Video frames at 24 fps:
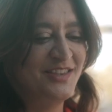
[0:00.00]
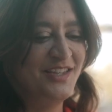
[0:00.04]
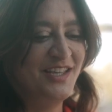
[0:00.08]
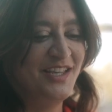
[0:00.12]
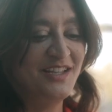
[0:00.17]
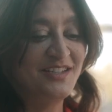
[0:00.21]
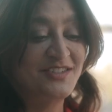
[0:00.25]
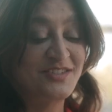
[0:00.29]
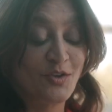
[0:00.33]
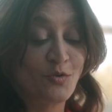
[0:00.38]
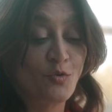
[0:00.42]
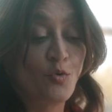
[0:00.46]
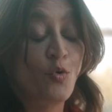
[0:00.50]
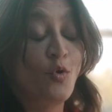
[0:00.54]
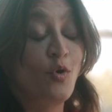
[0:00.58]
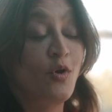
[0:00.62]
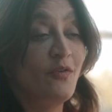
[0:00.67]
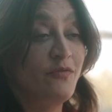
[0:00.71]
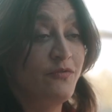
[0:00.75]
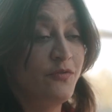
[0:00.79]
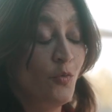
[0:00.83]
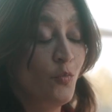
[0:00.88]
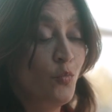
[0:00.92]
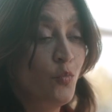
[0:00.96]
It's the role
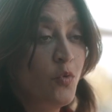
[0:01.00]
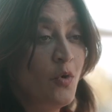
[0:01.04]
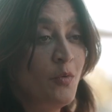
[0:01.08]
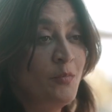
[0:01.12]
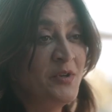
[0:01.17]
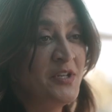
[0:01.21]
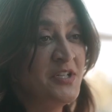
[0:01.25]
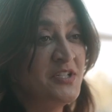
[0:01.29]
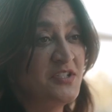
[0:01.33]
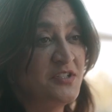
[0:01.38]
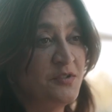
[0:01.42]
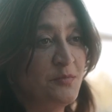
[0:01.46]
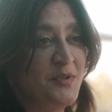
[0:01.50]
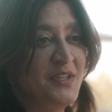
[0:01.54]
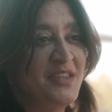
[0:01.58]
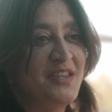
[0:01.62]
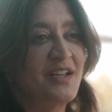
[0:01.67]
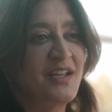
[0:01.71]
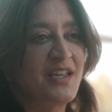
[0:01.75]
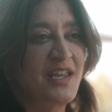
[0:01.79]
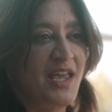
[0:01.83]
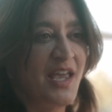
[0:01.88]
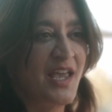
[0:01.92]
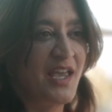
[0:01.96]
of a woman to be the
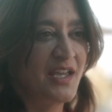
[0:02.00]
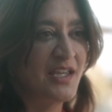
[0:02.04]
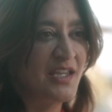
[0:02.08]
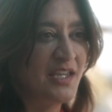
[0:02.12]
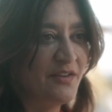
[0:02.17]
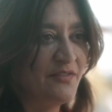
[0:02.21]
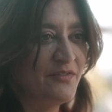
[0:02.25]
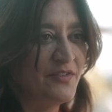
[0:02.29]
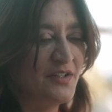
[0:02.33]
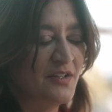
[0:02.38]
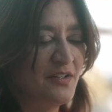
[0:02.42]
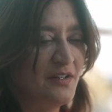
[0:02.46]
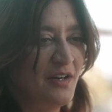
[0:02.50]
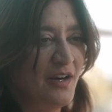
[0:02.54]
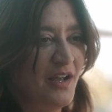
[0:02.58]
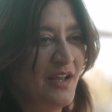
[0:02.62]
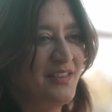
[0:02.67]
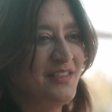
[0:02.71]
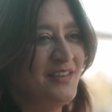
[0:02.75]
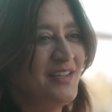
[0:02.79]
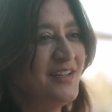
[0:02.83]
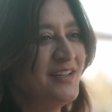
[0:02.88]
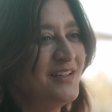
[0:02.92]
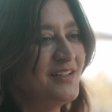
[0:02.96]
caregiver. I
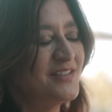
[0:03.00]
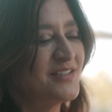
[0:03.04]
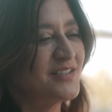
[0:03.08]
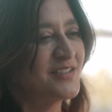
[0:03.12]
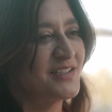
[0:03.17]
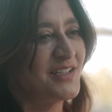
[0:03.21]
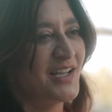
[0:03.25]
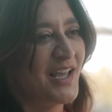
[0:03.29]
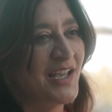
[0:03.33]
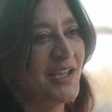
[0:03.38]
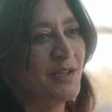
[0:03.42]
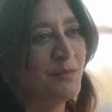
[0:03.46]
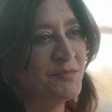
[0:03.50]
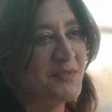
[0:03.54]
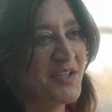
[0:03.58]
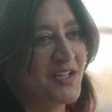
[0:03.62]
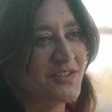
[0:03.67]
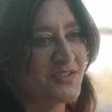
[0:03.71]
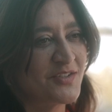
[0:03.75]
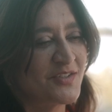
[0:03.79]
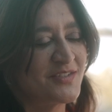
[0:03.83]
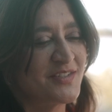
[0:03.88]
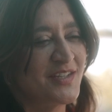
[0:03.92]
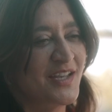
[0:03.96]
think it's time that
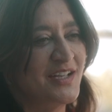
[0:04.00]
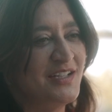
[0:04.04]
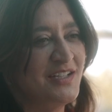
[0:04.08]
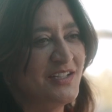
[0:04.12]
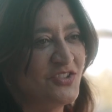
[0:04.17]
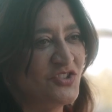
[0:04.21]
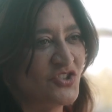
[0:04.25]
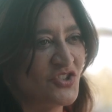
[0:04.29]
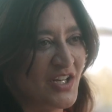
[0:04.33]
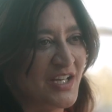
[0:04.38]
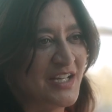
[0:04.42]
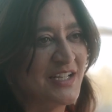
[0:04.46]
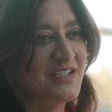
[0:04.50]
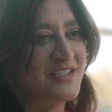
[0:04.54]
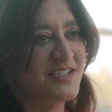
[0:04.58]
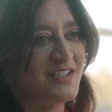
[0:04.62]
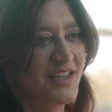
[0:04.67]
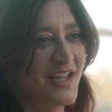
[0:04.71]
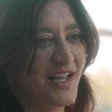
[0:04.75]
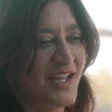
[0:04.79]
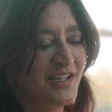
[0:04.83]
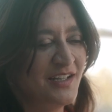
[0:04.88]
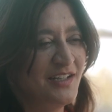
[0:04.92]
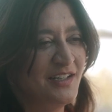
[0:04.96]
society changed
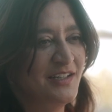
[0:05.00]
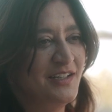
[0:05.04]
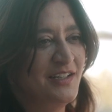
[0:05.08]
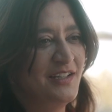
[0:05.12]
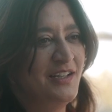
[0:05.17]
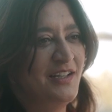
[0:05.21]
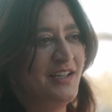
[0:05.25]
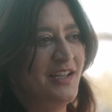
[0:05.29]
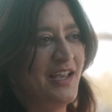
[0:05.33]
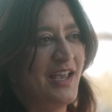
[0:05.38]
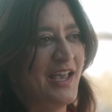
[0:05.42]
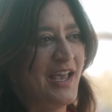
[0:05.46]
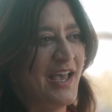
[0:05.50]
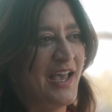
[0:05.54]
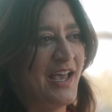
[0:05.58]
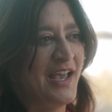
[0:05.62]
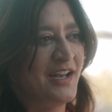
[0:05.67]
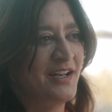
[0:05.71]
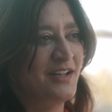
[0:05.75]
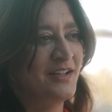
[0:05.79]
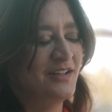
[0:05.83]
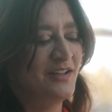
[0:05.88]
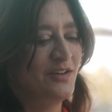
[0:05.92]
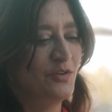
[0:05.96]
that
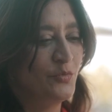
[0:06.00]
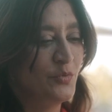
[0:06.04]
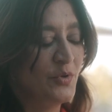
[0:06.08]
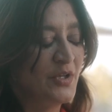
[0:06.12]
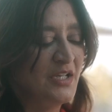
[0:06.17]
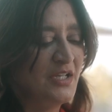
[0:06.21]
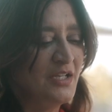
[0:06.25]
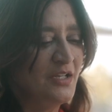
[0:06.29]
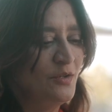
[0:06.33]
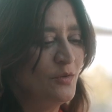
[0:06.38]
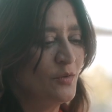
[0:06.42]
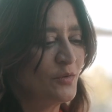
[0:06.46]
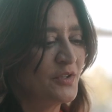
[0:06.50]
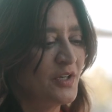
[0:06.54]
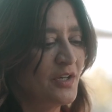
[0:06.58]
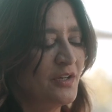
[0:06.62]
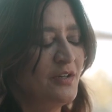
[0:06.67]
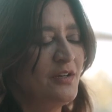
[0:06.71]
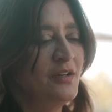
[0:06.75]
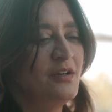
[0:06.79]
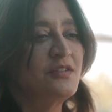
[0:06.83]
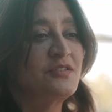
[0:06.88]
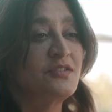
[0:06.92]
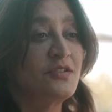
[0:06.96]
and really looked at
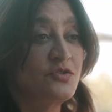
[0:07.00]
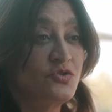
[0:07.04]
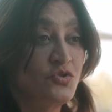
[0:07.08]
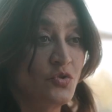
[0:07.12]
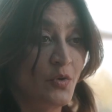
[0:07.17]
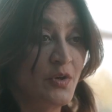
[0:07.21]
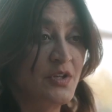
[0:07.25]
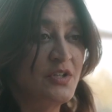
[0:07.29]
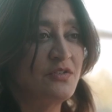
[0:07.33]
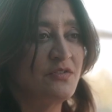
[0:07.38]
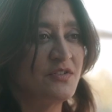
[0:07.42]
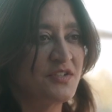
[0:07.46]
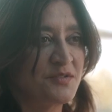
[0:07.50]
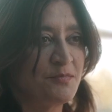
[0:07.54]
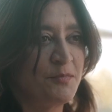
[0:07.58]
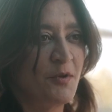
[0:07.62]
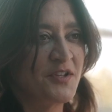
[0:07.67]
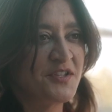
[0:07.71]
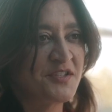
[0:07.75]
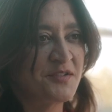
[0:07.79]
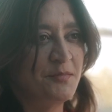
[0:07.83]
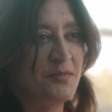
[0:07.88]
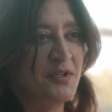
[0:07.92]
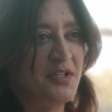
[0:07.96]
it as a joint
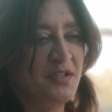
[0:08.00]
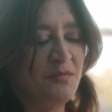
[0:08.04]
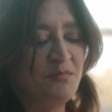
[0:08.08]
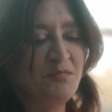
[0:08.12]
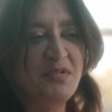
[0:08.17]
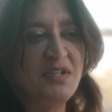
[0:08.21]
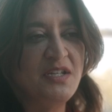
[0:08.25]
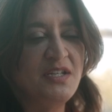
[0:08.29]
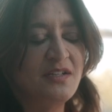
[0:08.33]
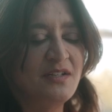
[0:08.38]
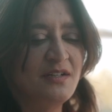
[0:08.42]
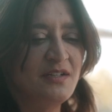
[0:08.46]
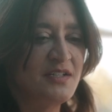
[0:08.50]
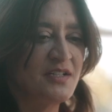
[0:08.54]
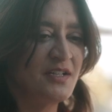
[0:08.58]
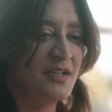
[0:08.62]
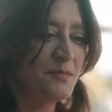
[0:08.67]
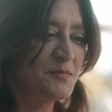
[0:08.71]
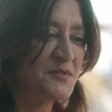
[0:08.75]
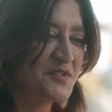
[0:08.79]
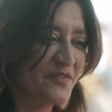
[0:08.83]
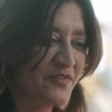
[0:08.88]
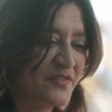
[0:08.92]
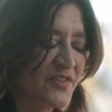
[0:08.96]
responsibility, be it in
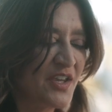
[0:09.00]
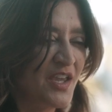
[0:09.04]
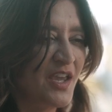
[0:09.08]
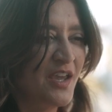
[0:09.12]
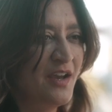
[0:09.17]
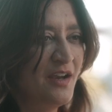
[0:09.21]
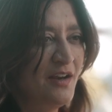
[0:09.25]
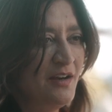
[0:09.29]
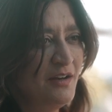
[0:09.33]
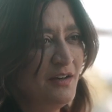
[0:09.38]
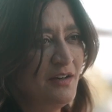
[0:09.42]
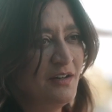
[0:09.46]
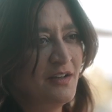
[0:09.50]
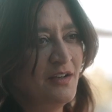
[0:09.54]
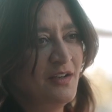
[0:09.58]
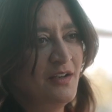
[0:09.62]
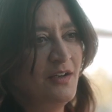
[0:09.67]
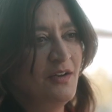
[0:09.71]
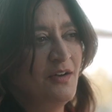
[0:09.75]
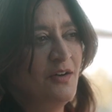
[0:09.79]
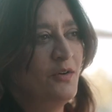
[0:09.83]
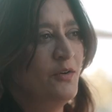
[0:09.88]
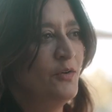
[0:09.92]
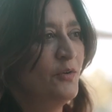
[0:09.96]
terms of care
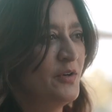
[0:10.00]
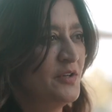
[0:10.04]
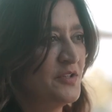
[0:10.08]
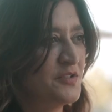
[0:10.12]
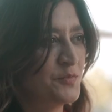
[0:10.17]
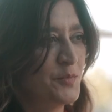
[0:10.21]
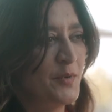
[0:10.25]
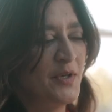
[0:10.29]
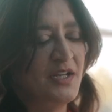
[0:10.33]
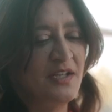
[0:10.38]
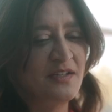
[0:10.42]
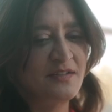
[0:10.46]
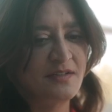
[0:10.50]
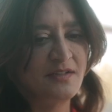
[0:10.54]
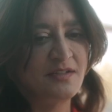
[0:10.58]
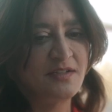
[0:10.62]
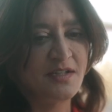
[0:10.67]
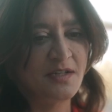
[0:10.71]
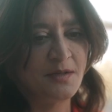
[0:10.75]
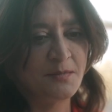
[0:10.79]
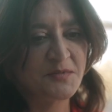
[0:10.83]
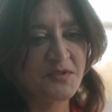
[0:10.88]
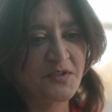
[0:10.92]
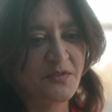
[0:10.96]
or as well as in
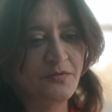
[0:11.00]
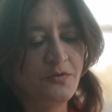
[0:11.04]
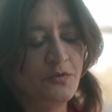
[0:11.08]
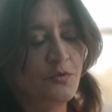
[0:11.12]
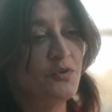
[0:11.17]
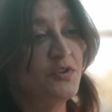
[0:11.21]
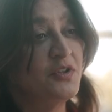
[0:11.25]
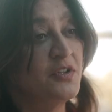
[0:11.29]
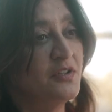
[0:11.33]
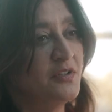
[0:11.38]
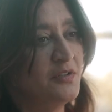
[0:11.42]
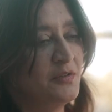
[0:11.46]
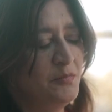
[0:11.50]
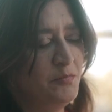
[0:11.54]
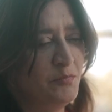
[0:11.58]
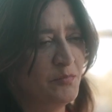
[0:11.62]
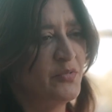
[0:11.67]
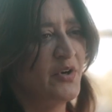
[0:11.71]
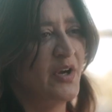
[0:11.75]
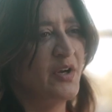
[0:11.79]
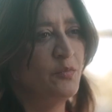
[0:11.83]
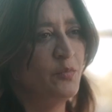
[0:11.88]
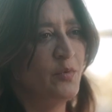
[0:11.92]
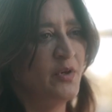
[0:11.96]
terms of who the
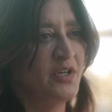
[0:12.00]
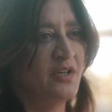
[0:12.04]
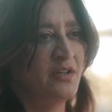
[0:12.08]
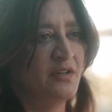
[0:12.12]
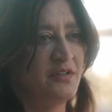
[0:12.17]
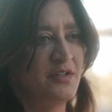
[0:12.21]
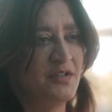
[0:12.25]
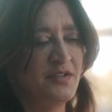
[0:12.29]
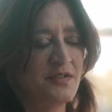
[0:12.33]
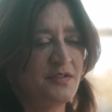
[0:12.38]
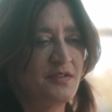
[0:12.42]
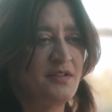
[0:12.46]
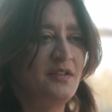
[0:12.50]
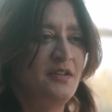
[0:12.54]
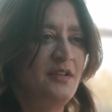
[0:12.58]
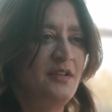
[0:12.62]
breadwinner is.